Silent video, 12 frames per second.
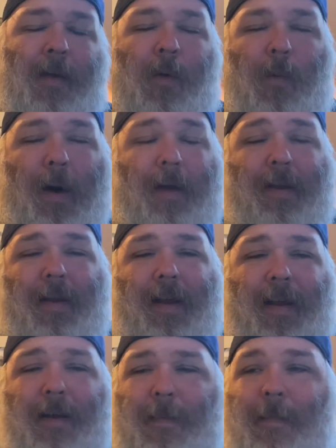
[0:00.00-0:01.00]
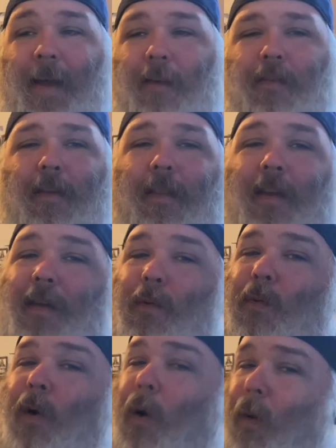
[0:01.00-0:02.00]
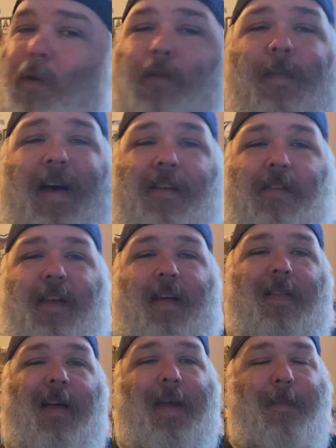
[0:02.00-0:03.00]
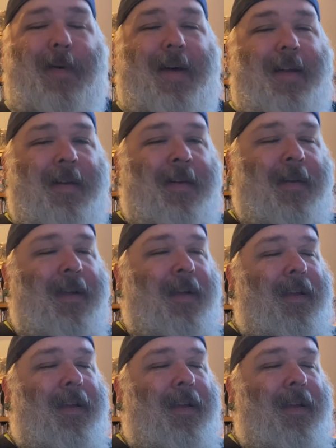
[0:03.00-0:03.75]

While you're here, make sure that you Hulk smash that like button,